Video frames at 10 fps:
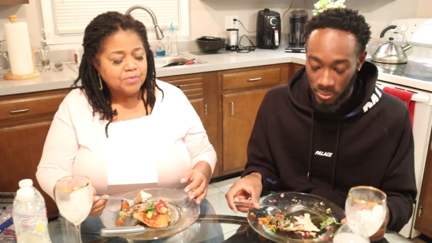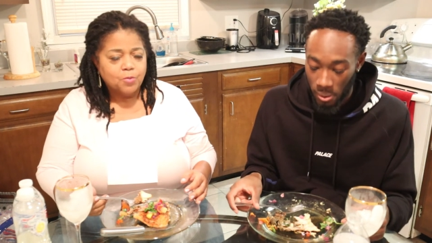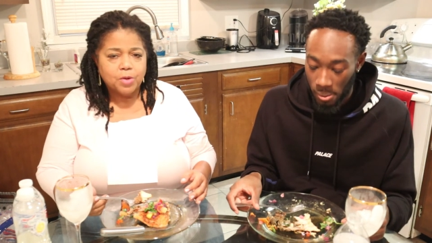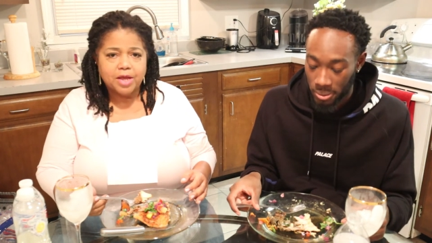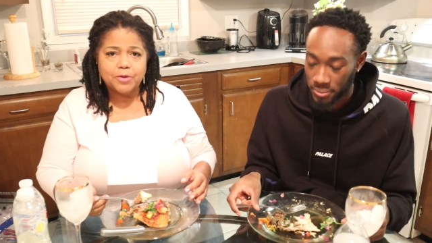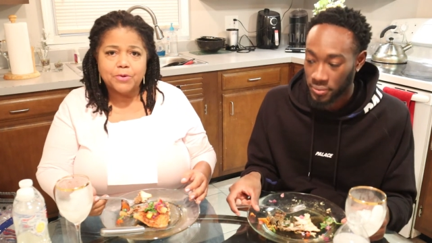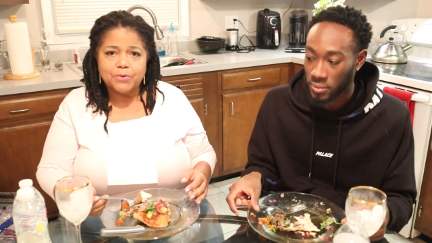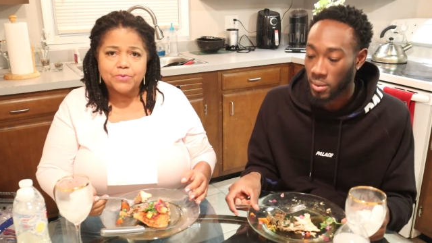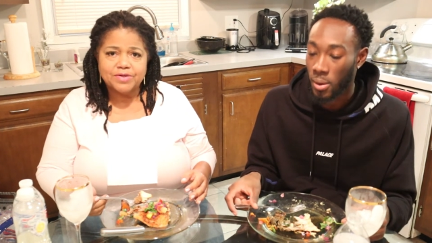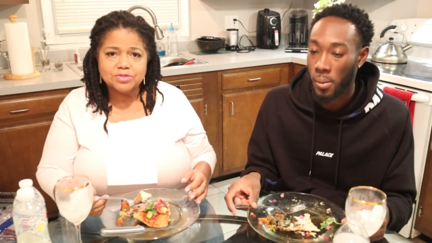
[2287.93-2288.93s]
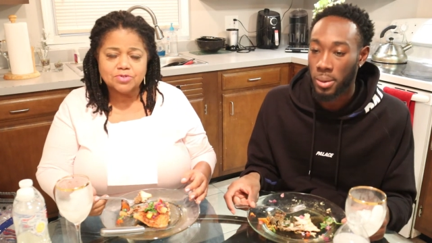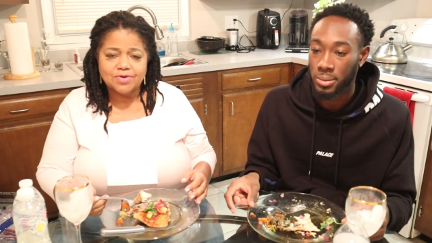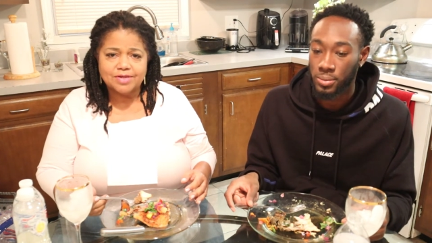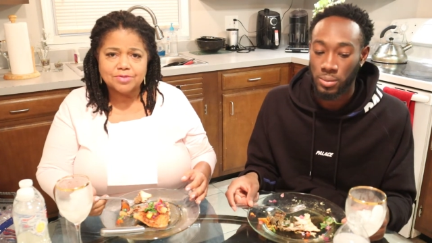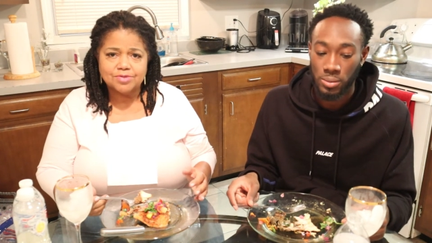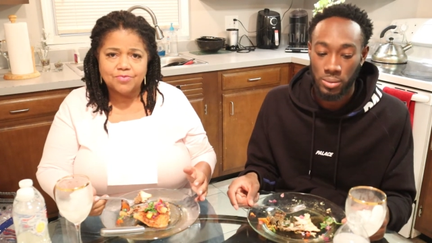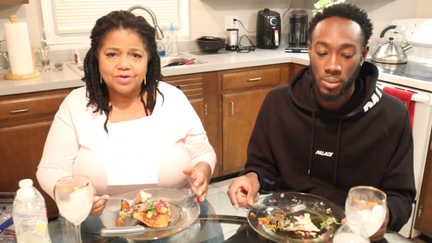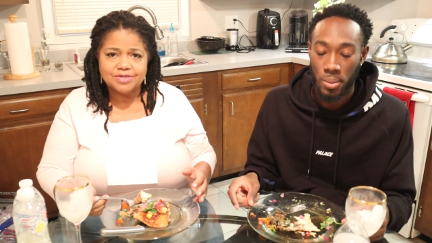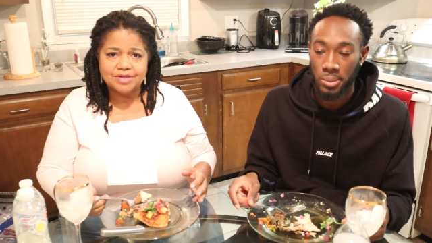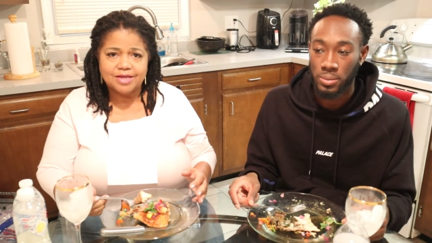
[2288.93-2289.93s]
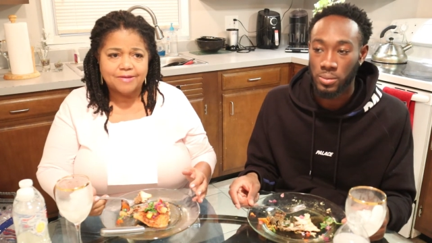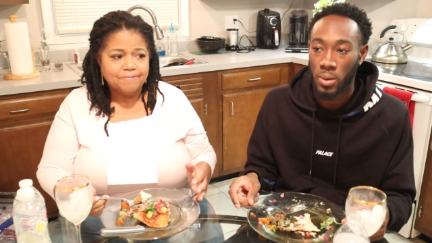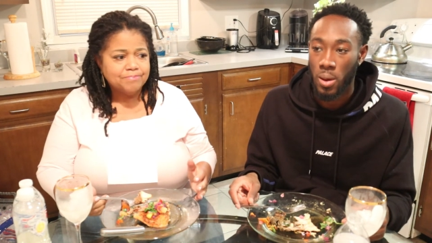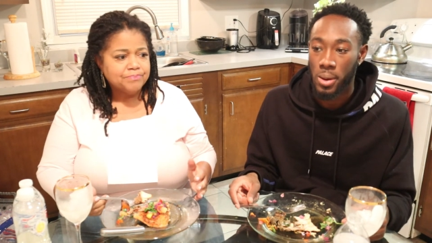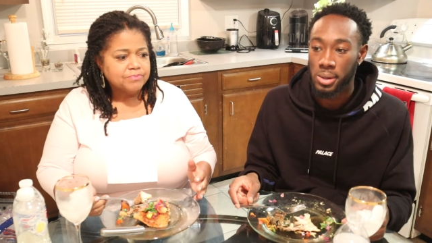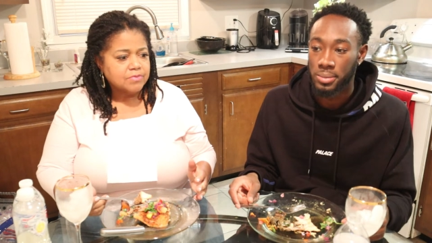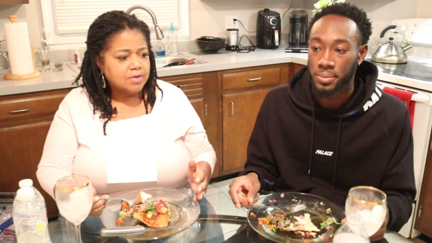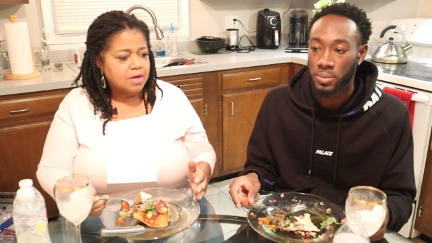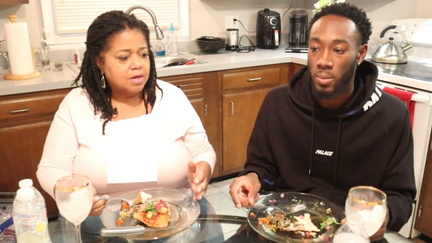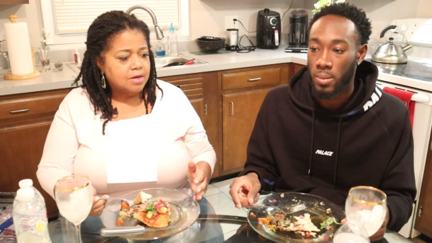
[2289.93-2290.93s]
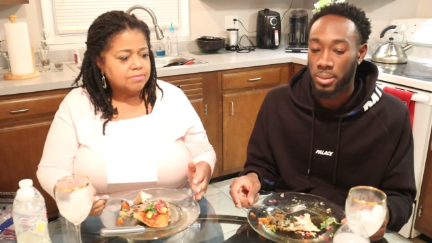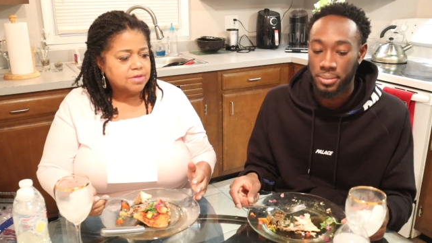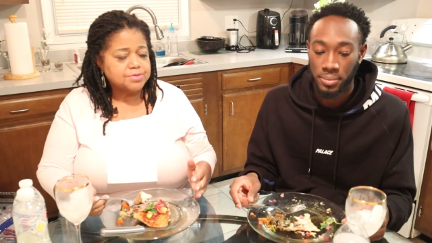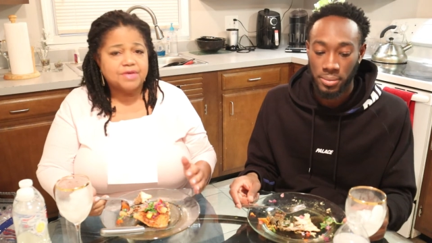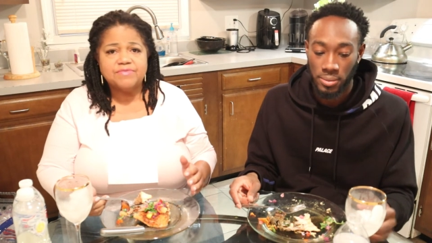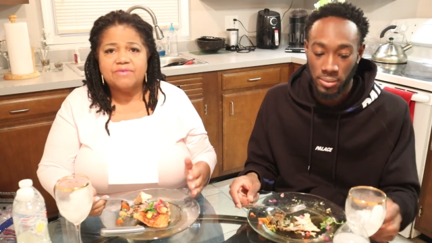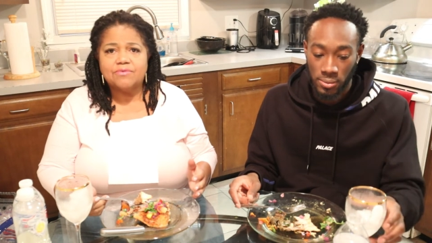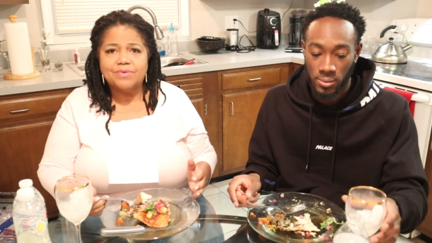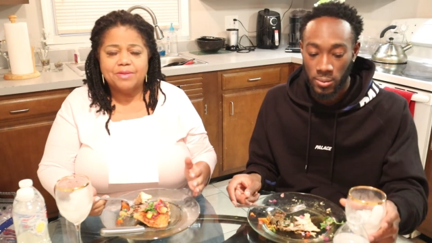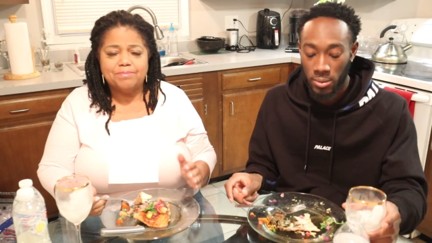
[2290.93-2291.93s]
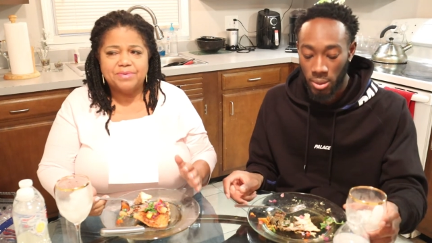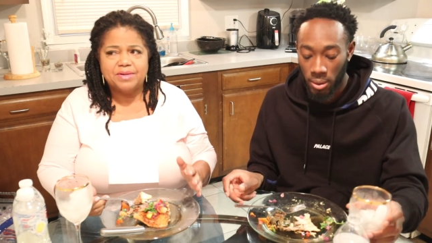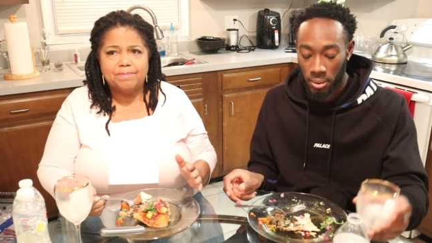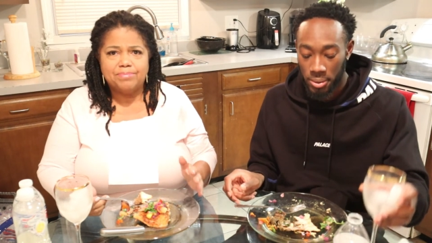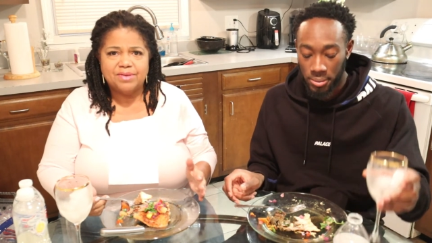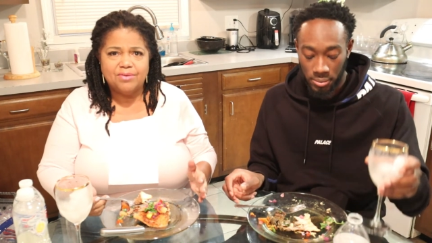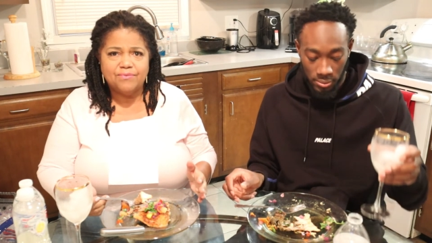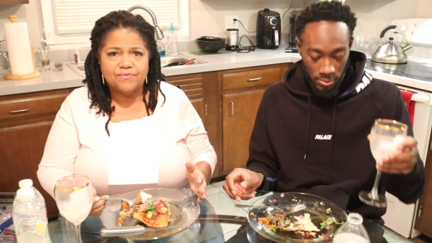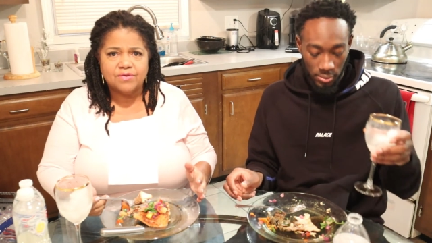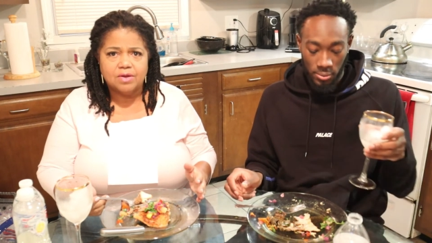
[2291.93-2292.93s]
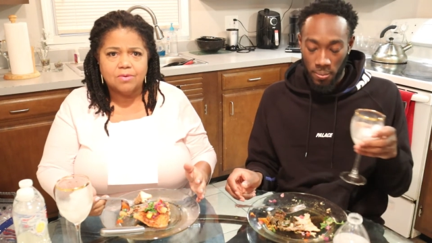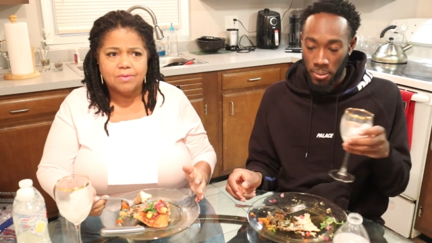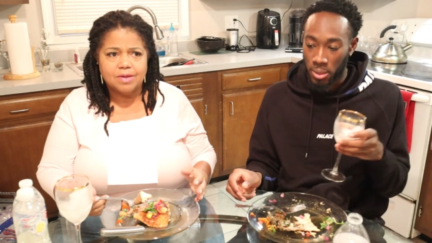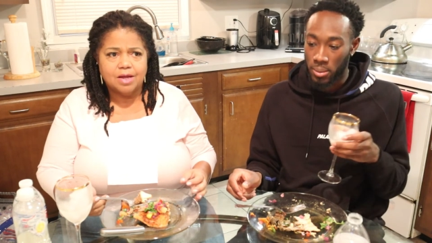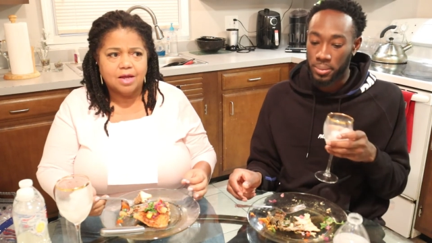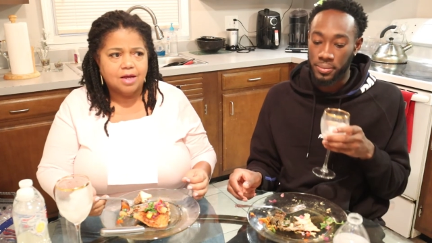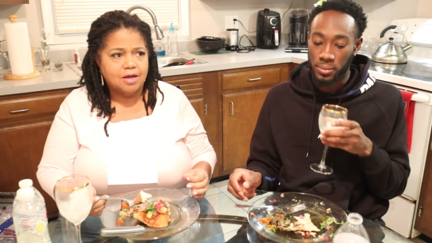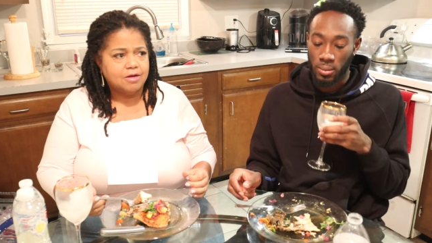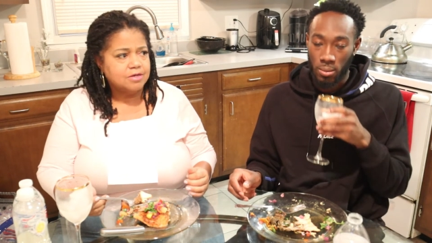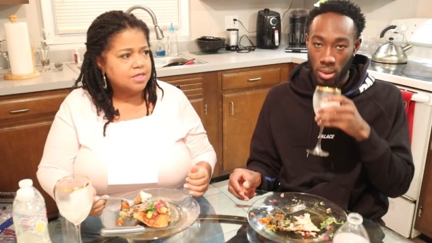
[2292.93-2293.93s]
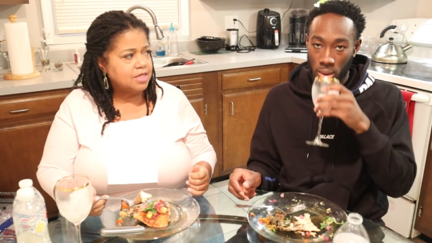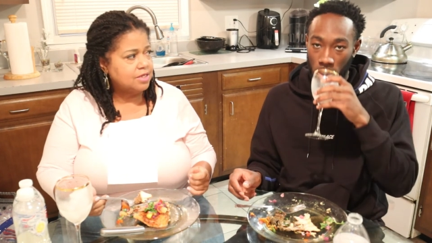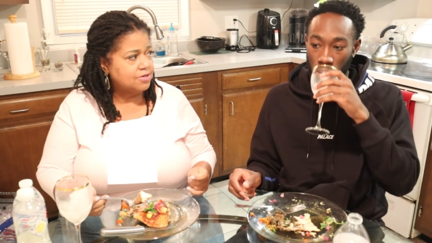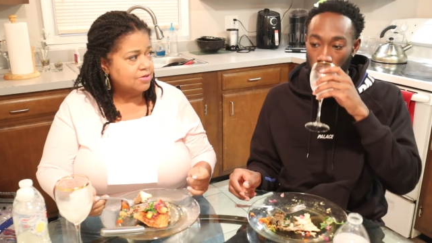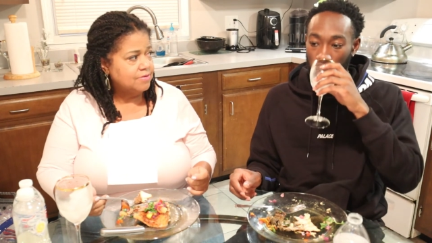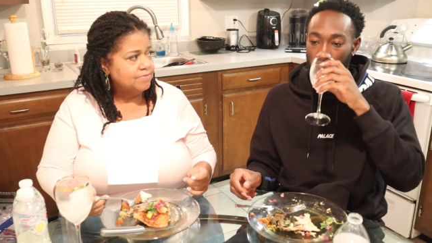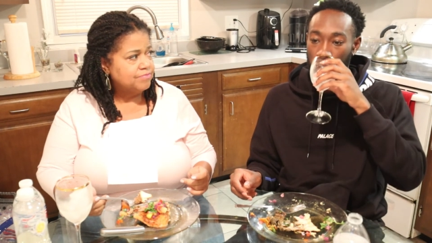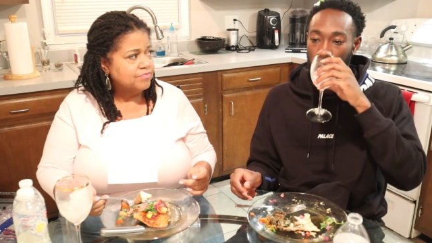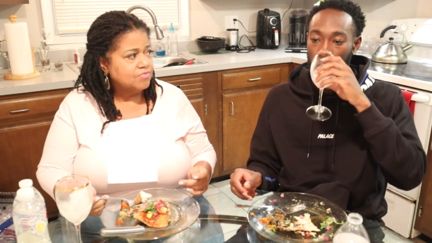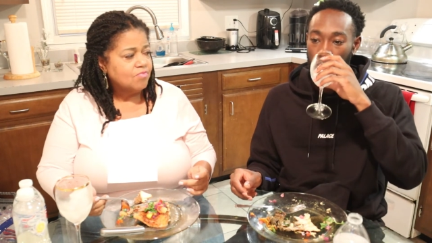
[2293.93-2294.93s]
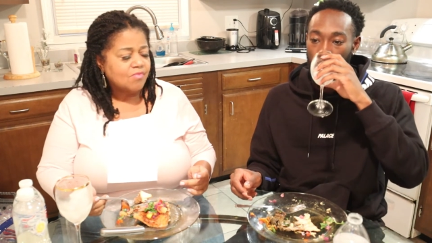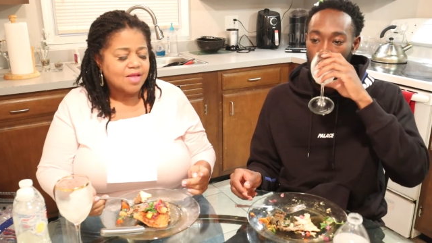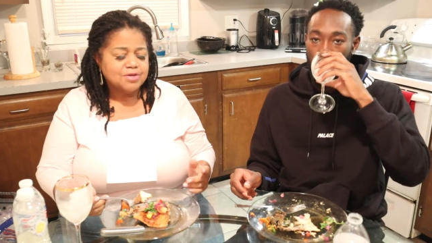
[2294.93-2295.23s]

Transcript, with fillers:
Speaker 1: When I go to restaurants and whatnot, because um, I've never really been a beef uh, eater. Uh huh.